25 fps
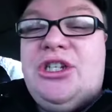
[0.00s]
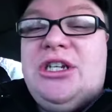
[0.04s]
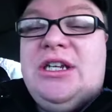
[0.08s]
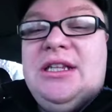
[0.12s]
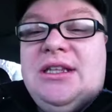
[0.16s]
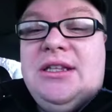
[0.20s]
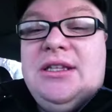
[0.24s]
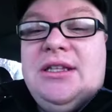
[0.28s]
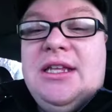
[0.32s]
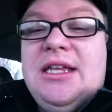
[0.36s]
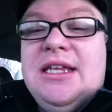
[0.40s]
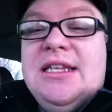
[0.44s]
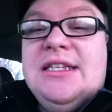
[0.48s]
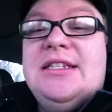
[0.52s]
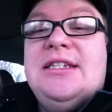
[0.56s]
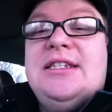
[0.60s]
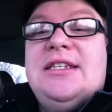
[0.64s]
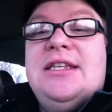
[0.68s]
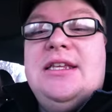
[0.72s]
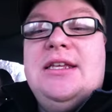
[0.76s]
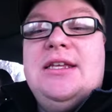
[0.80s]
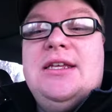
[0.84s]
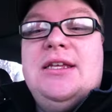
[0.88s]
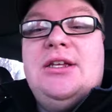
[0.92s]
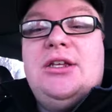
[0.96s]
she
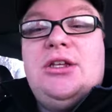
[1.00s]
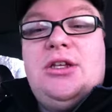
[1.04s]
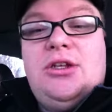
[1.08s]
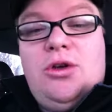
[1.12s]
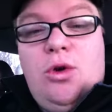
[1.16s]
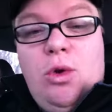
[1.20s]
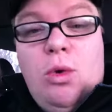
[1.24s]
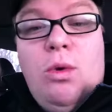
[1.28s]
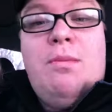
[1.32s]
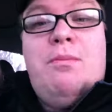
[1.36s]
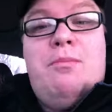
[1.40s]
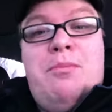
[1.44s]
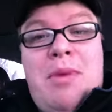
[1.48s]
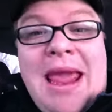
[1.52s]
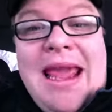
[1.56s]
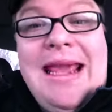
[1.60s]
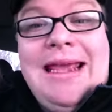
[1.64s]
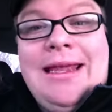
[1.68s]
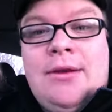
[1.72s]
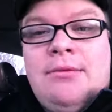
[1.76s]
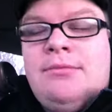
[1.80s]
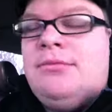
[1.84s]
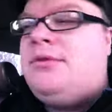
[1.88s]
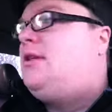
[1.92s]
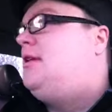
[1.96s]
is cool with
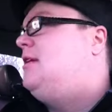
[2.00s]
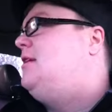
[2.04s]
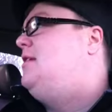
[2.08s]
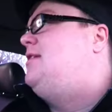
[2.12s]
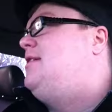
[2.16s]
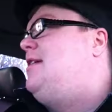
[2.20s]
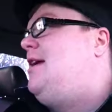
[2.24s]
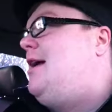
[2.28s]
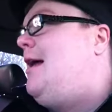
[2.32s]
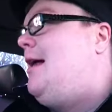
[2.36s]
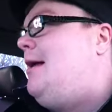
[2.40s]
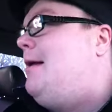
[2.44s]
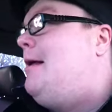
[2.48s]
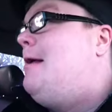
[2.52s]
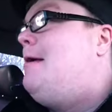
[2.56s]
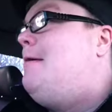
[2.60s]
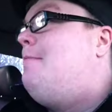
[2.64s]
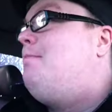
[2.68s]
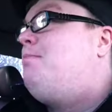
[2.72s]
bacon because uh,